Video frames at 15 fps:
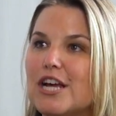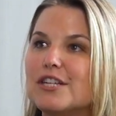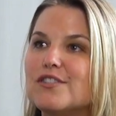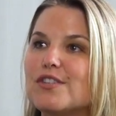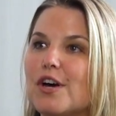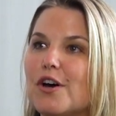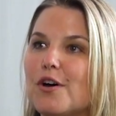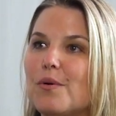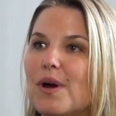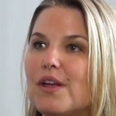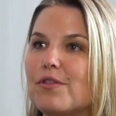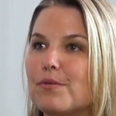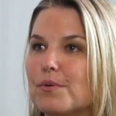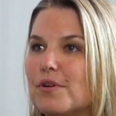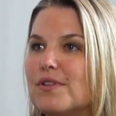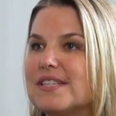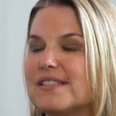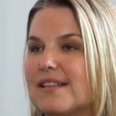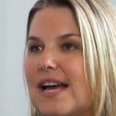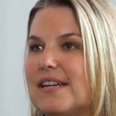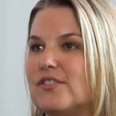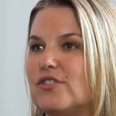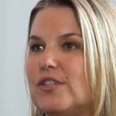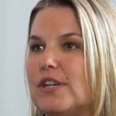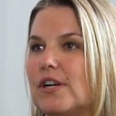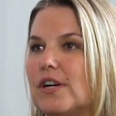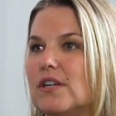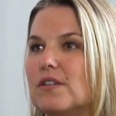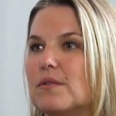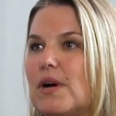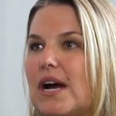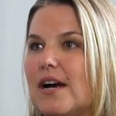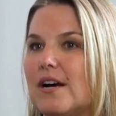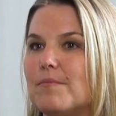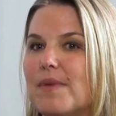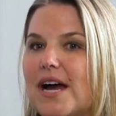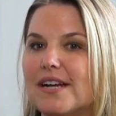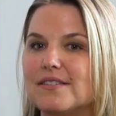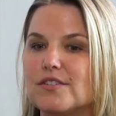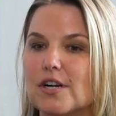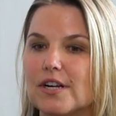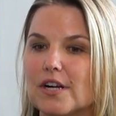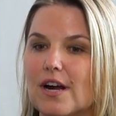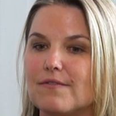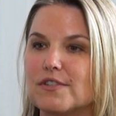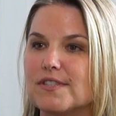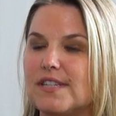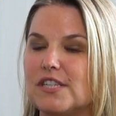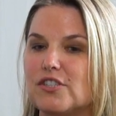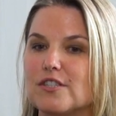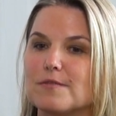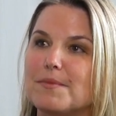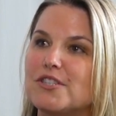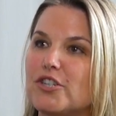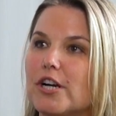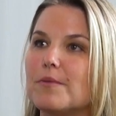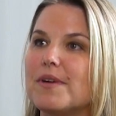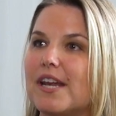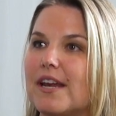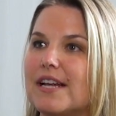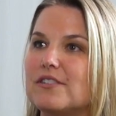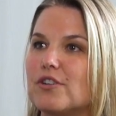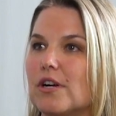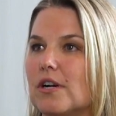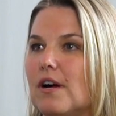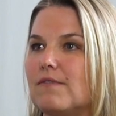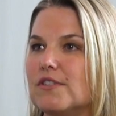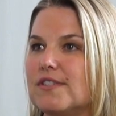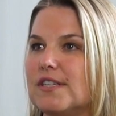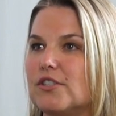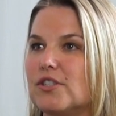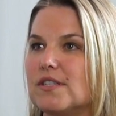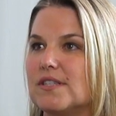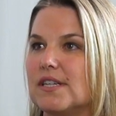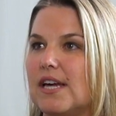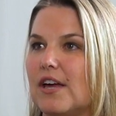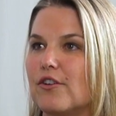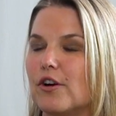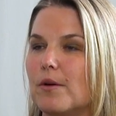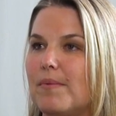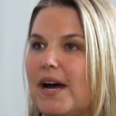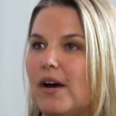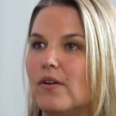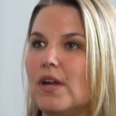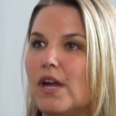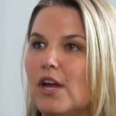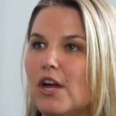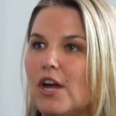So through this last year, I started conversations, my chairman and I started conversations together about